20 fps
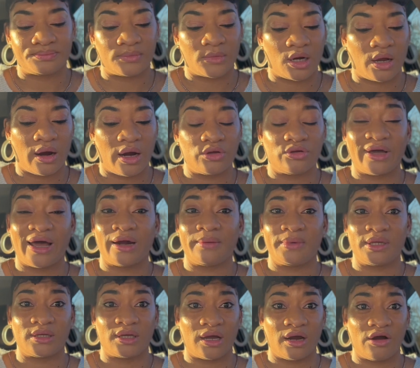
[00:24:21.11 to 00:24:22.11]
All right, you got to
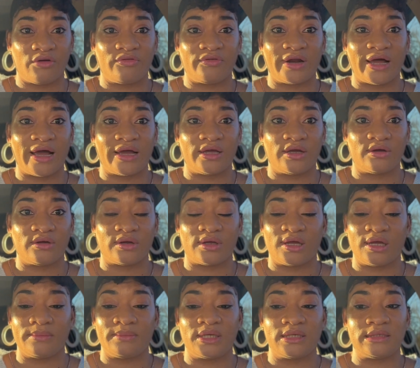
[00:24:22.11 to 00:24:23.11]
be careful out here. The
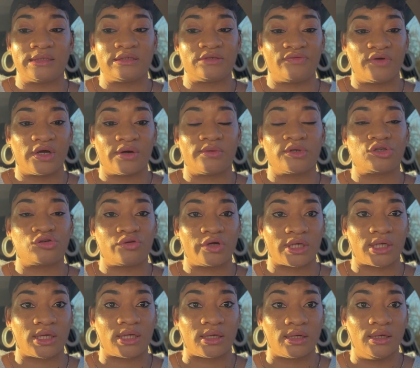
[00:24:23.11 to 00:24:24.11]
enemy is very
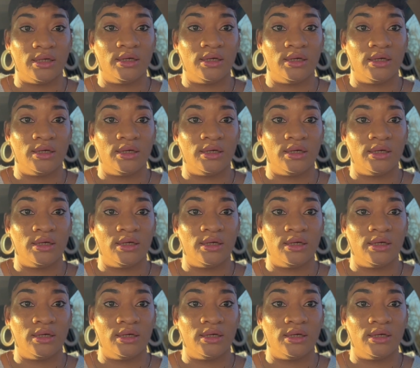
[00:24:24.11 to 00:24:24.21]
tricky.